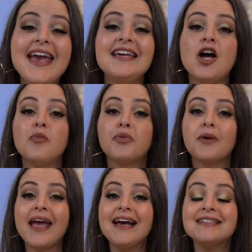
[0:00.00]
8, a
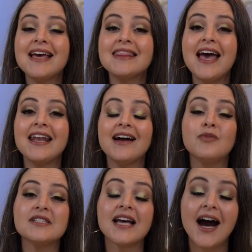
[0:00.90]
brand that
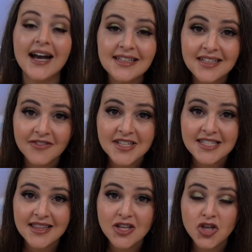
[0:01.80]
was kind enough to
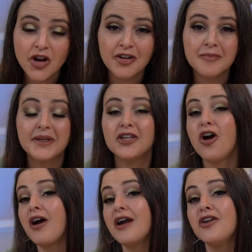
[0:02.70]
send these over in
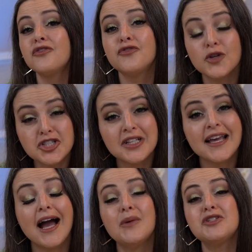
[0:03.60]
PR, and
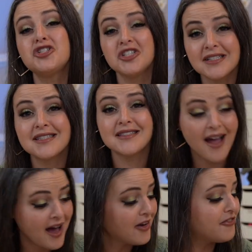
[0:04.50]
unfortunately I was just
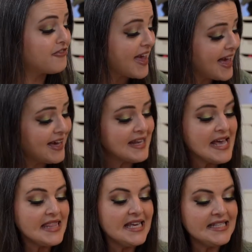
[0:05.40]
not a fan.
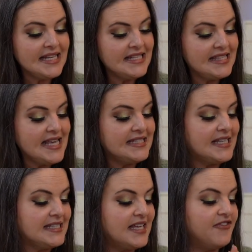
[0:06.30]
This is the
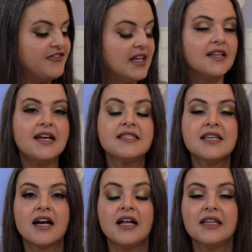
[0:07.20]
Disney
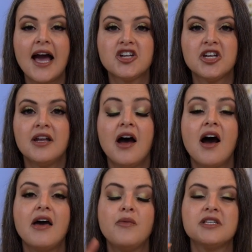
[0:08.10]
Villains collection.
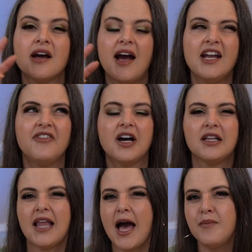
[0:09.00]
It was a kind of a
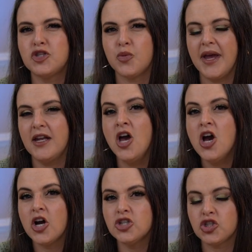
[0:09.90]
collab between
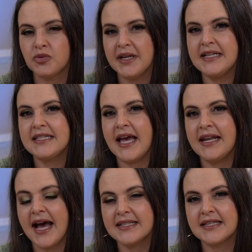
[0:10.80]
Catrice
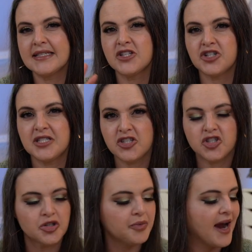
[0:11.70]
and Essence, their
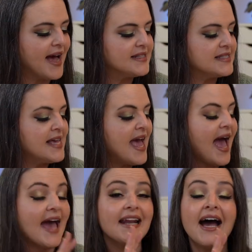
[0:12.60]
sister brands,
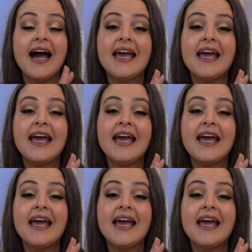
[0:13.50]
and